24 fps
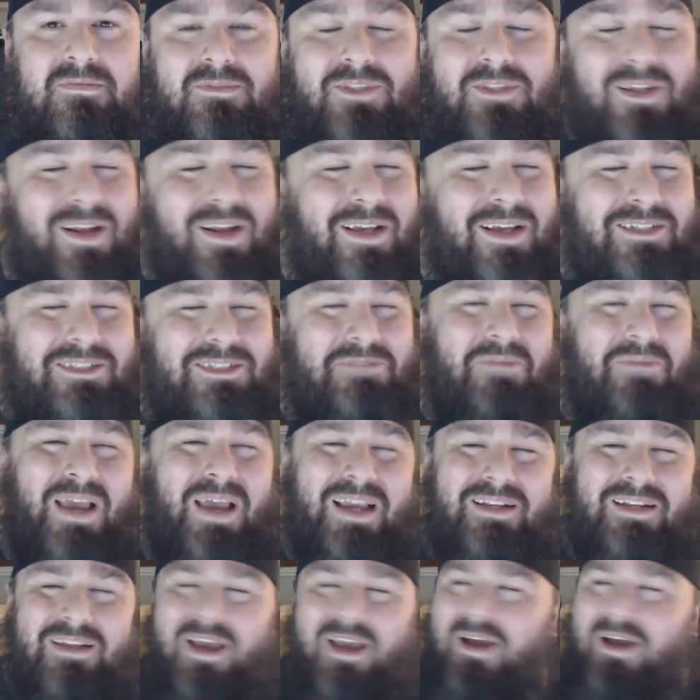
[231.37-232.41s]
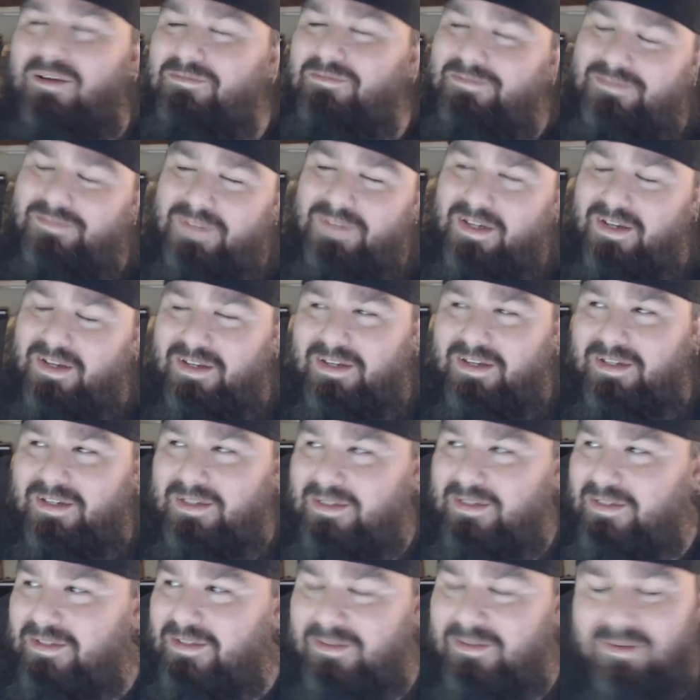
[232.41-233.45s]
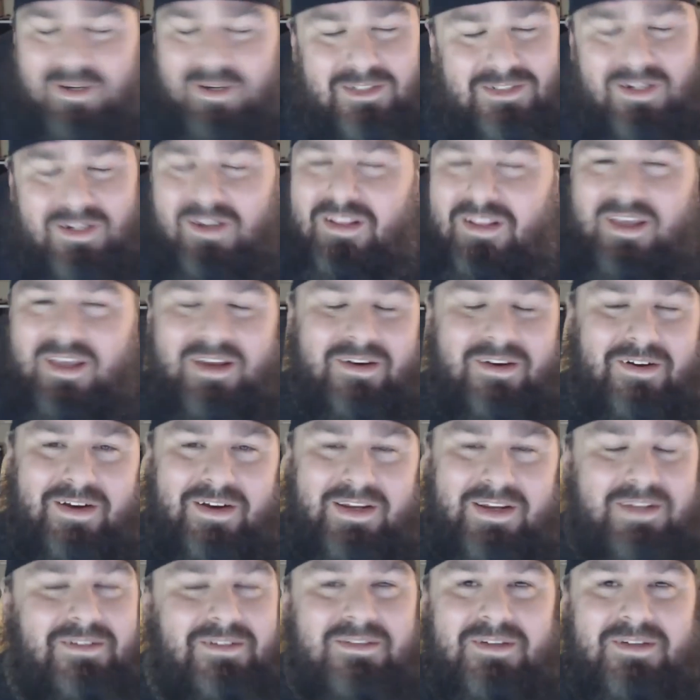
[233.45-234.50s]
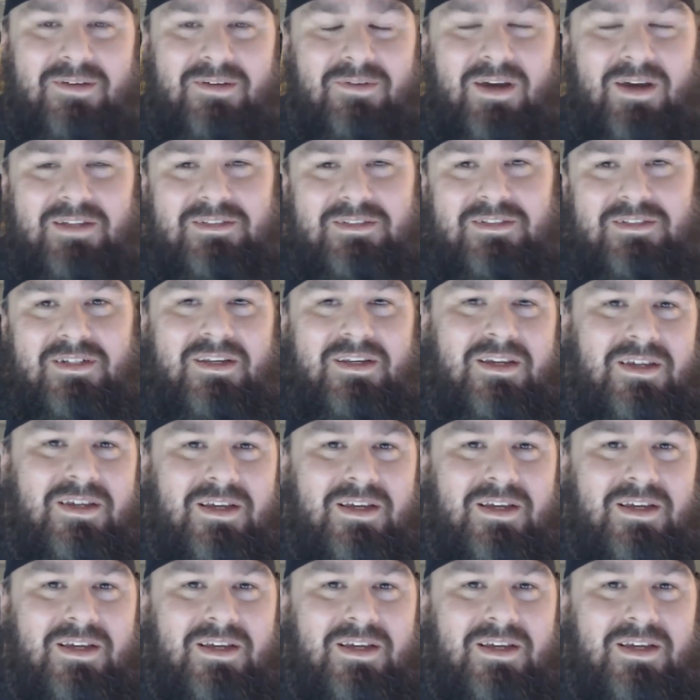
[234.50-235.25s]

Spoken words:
Tonight's SmackDown wasn't all that great. It wasn't.